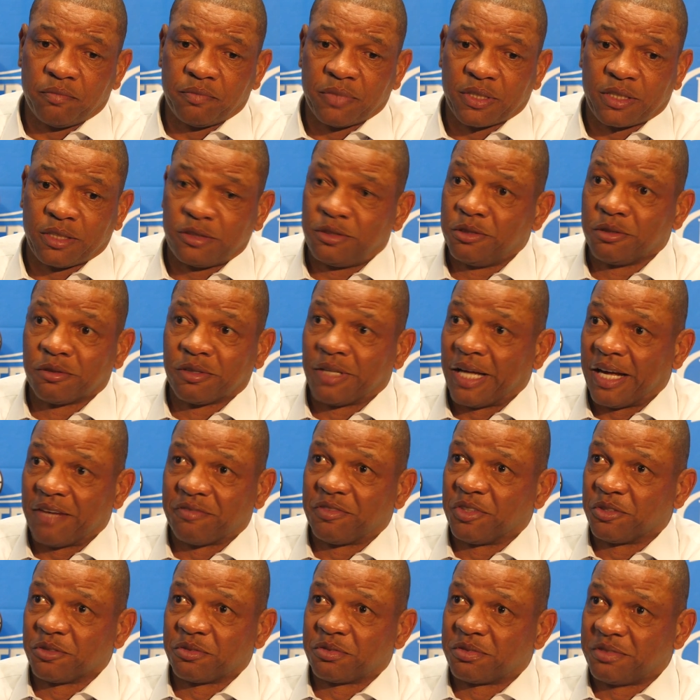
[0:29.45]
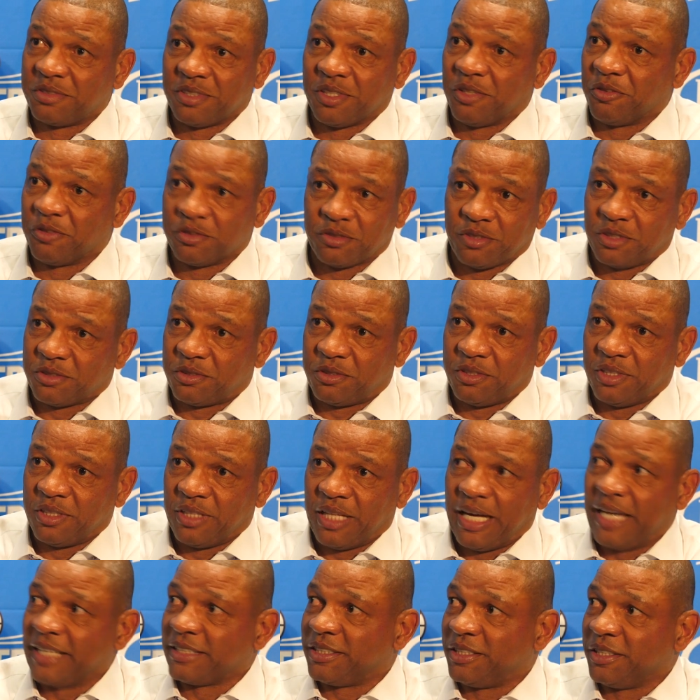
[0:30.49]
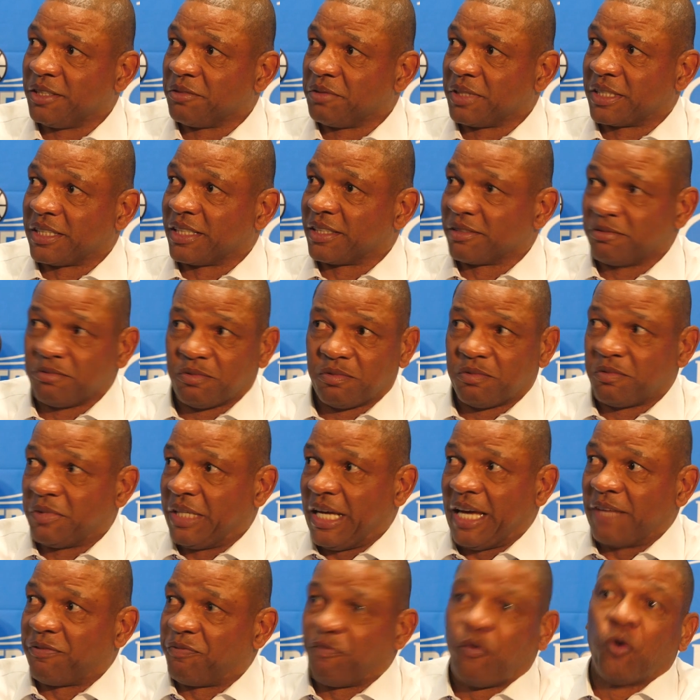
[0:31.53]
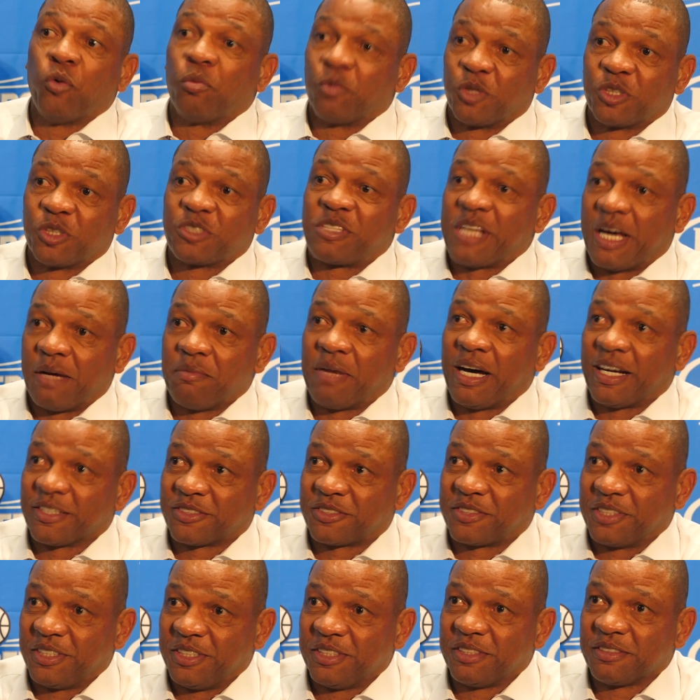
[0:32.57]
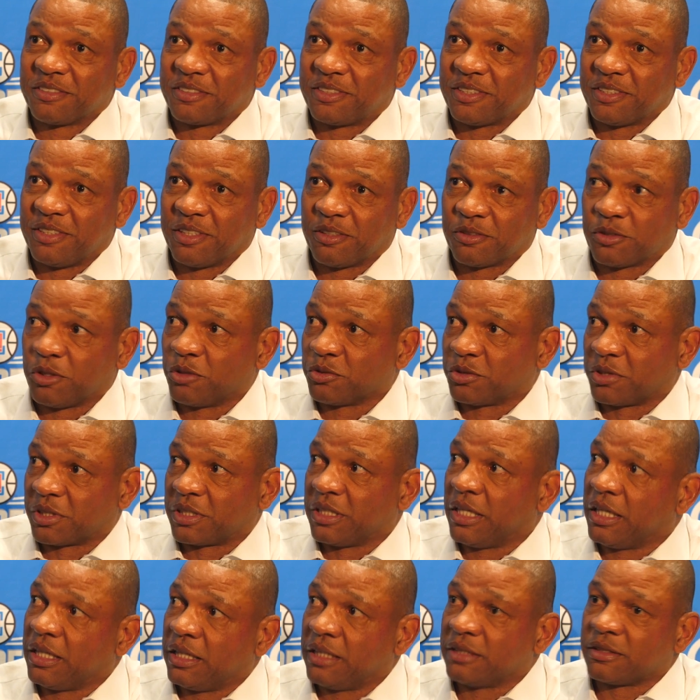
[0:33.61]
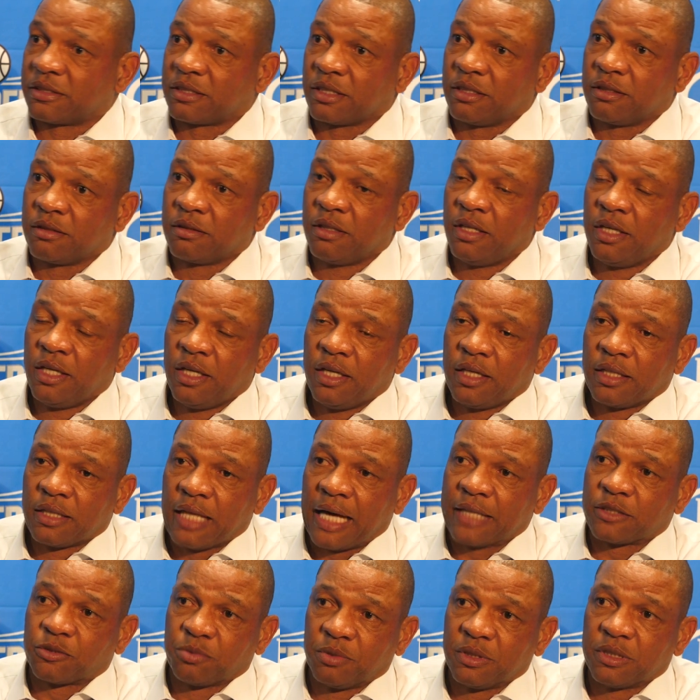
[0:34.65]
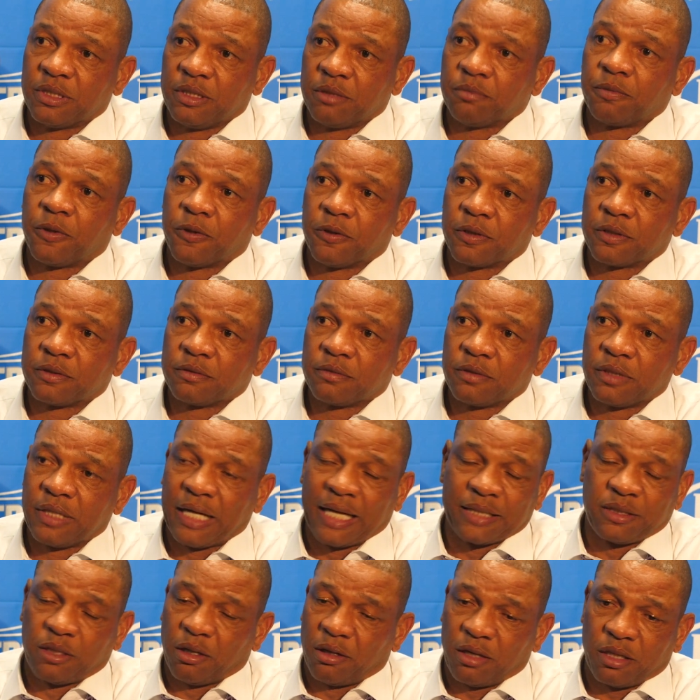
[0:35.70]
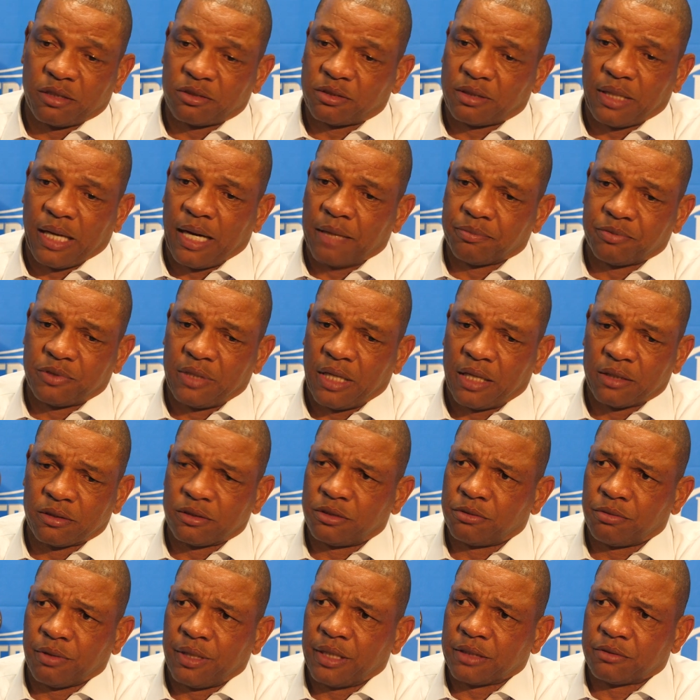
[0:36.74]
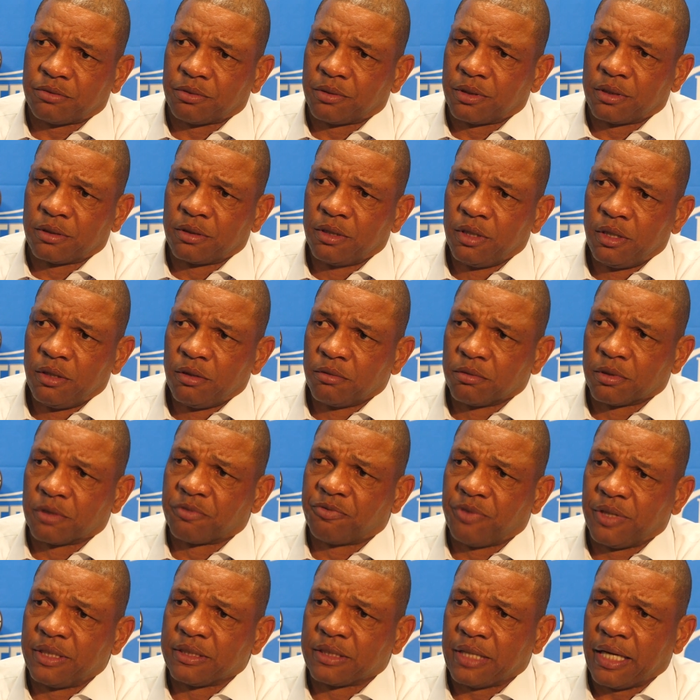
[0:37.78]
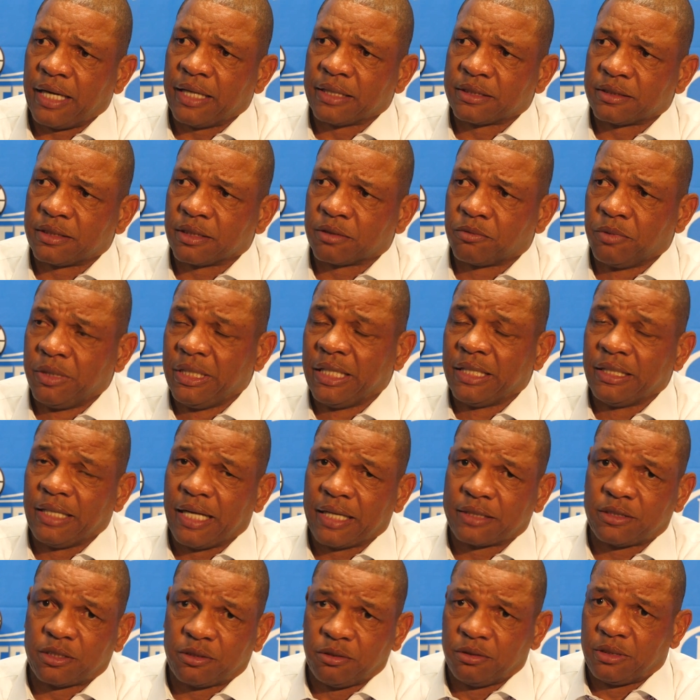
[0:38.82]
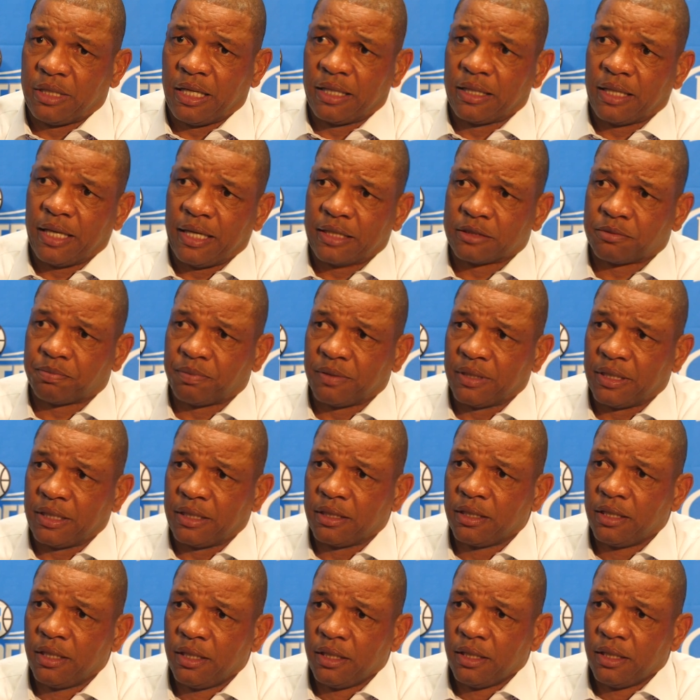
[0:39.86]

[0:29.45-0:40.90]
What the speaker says: Because you don't have those, last year we had four more timeouts to use. Those are gone. So that's really important. And I thought our stops down the stretch were fantastic. We didn't execute that last play.